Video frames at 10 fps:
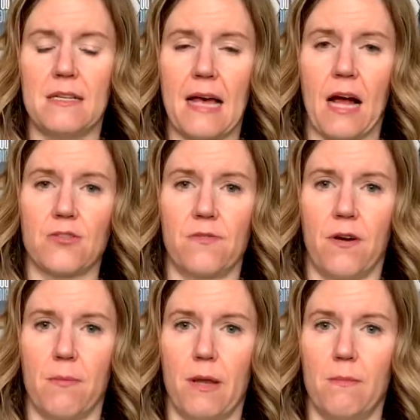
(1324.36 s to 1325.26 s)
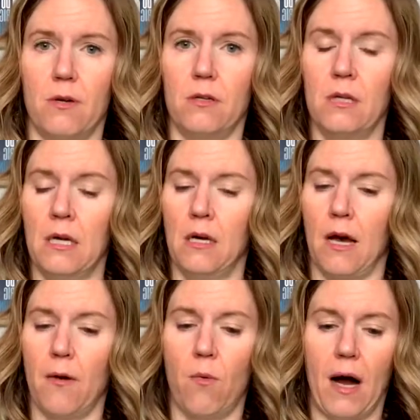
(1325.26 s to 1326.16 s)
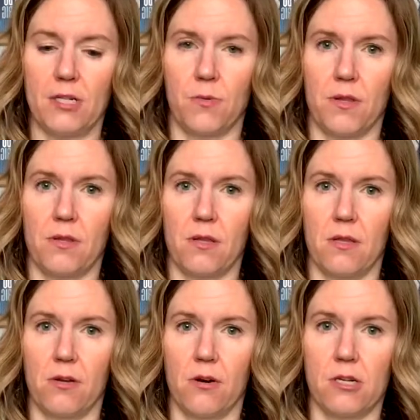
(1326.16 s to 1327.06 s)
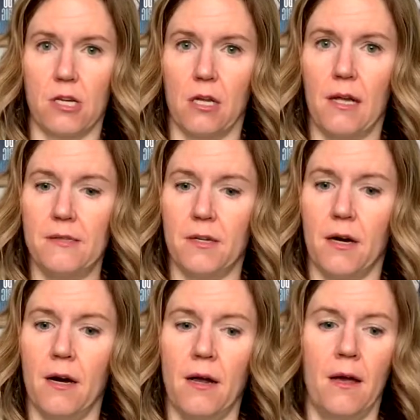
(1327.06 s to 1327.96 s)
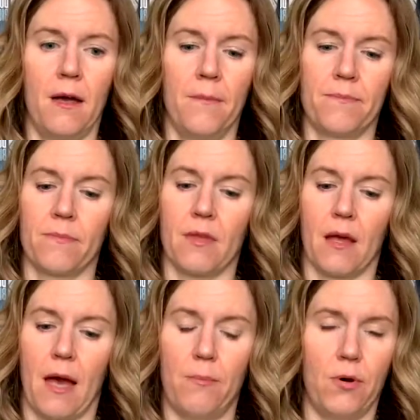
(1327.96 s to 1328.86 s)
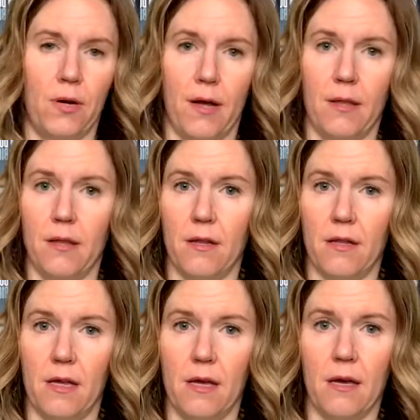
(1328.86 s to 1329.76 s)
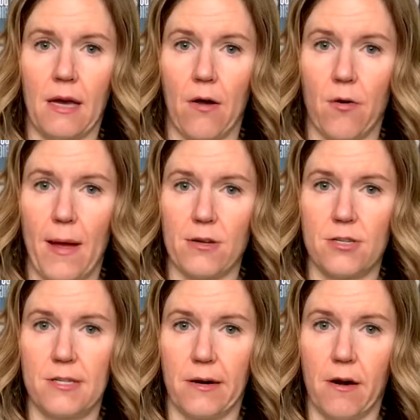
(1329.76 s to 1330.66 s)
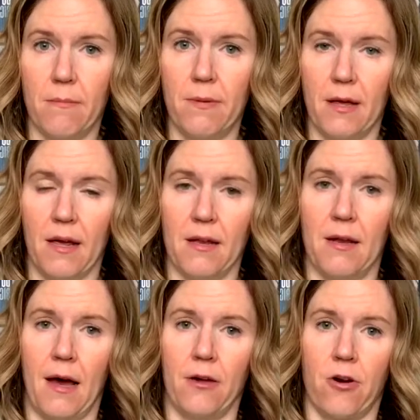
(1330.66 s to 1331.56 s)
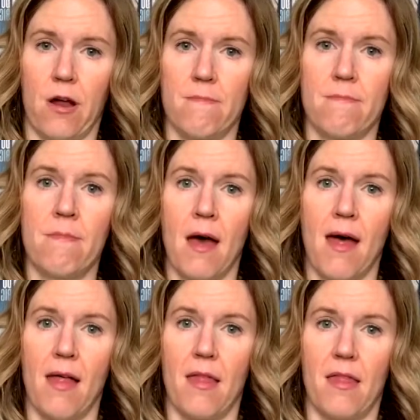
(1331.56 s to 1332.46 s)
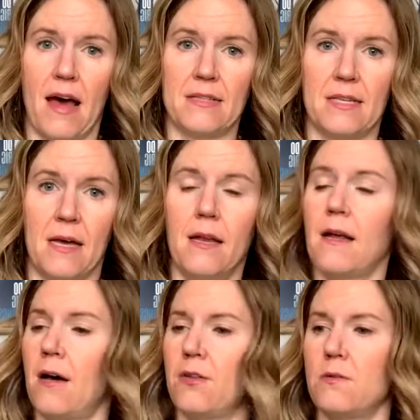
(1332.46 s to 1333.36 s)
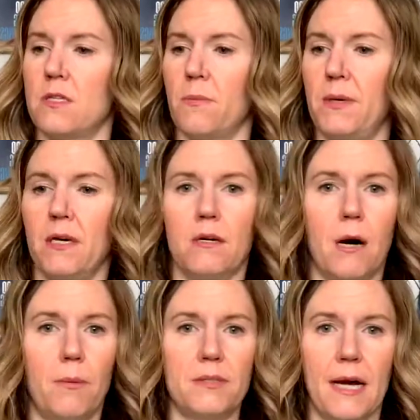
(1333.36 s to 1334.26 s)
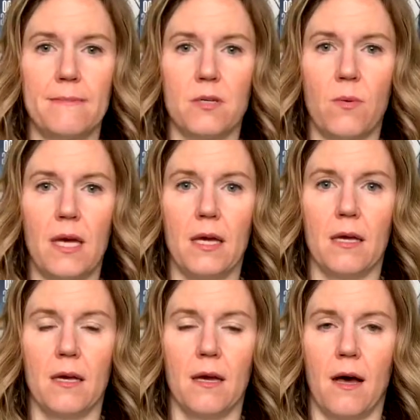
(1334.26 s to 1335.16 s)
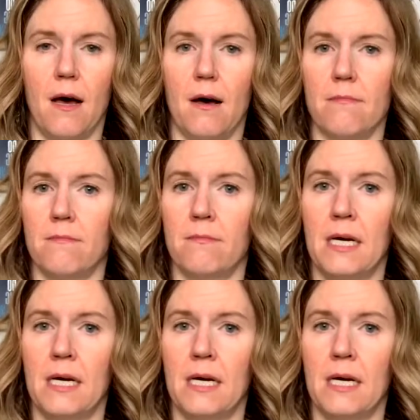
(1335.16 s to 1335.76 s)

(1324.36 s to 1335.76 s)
is actually very minimal. I wash with the Nourishing Cleanser. I put on the Countermatch Serum and an eye cream. That's it. I'll use the peel a couple times a week, and